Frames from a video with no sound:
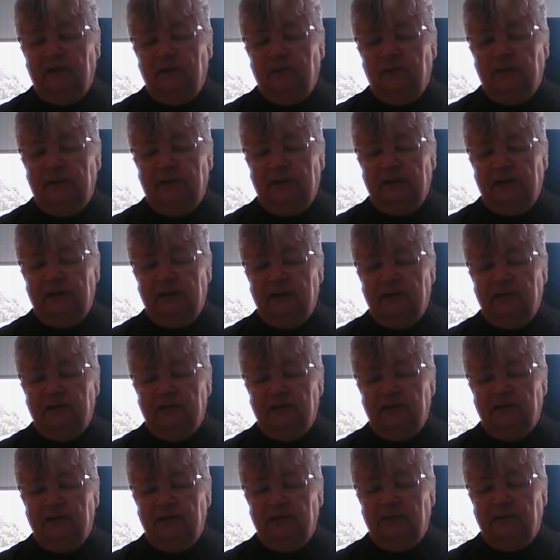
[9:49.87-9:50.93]
We need
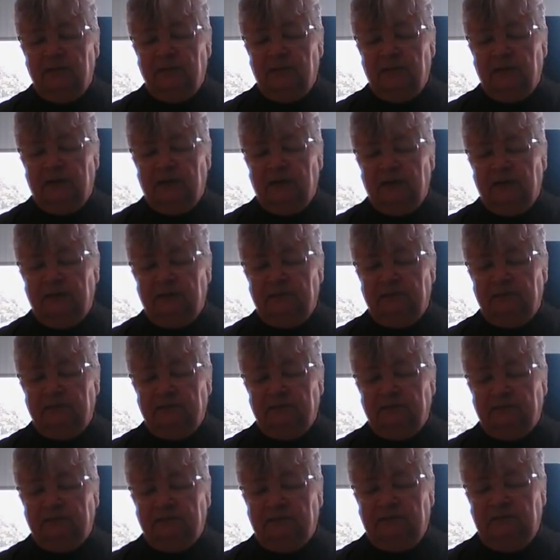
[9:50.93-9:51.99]
to uh,
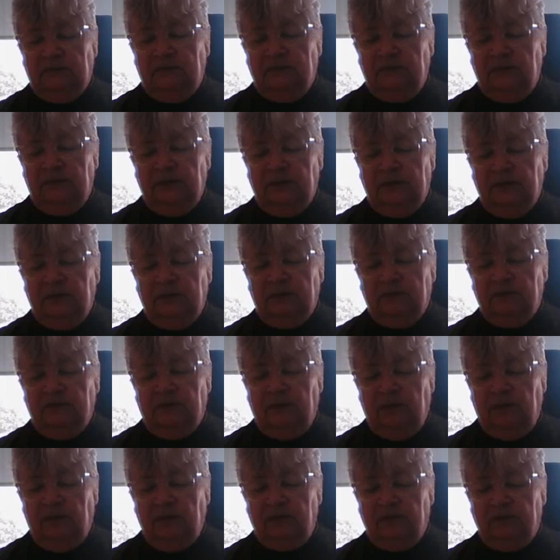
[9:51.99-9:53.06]
be able to
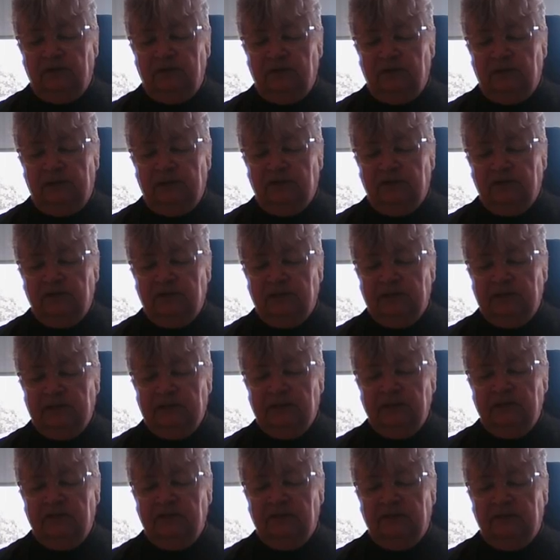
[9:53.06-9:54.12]
follow the direction that's
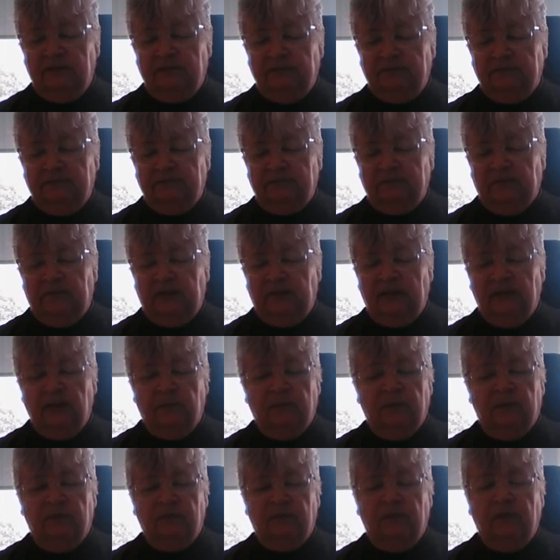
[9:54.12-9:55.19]
given. And
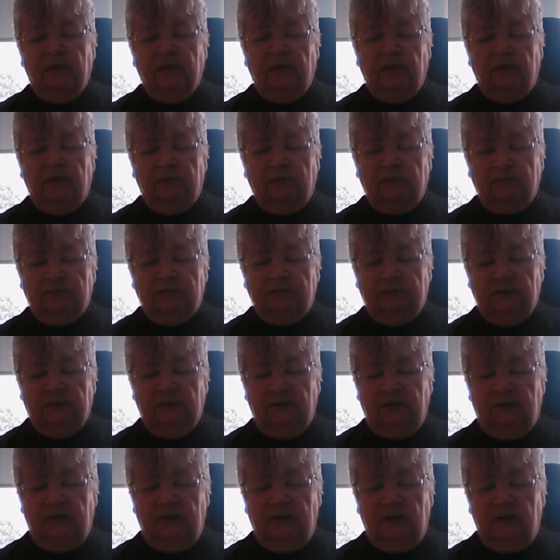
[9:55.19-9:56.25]
above all,
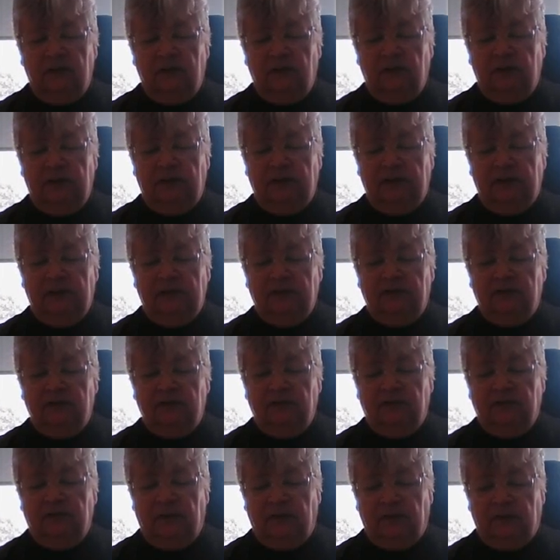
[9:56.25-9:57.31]
we need
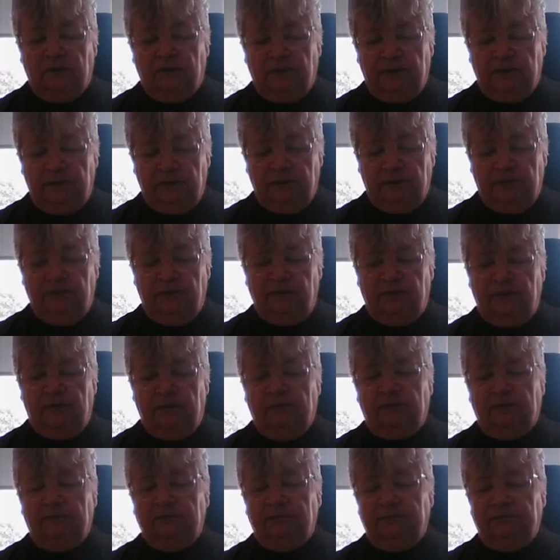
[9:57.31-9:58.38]
to follow you
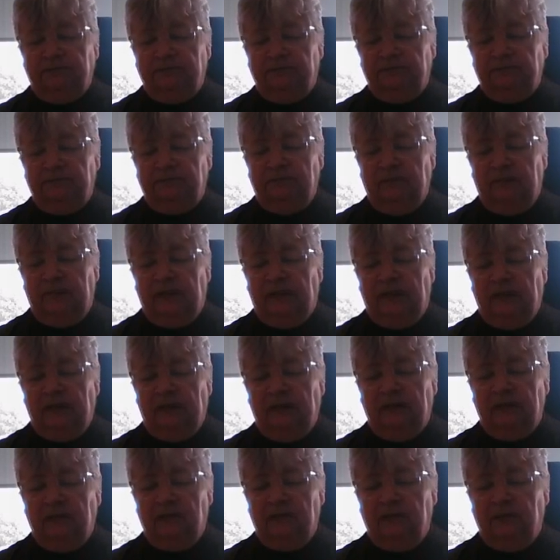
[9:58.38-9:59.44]

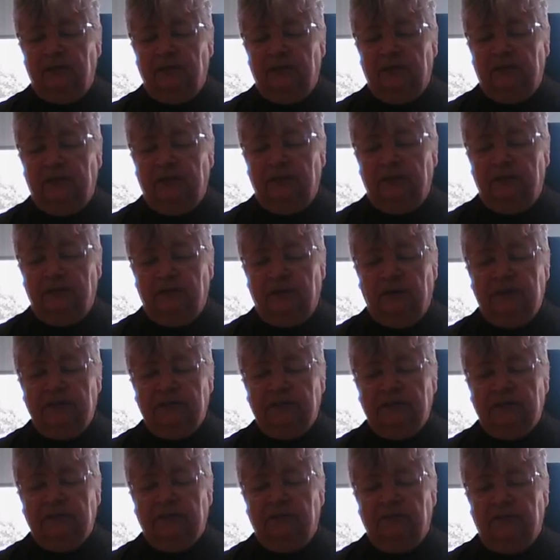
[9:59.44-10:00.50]
and to put our
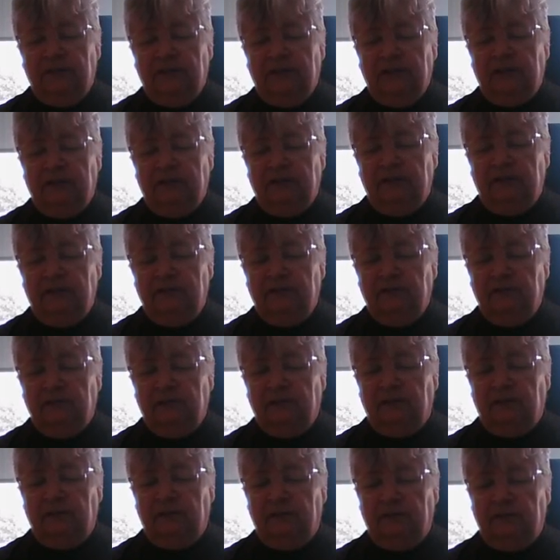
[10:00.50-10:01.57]
trust, our faith in you,
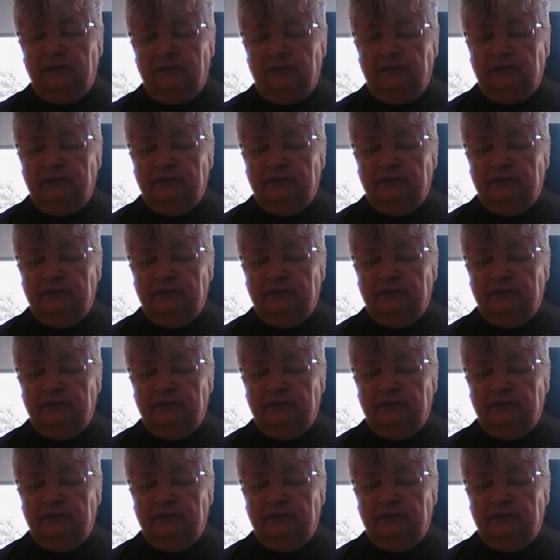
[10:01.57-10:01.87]
Lord.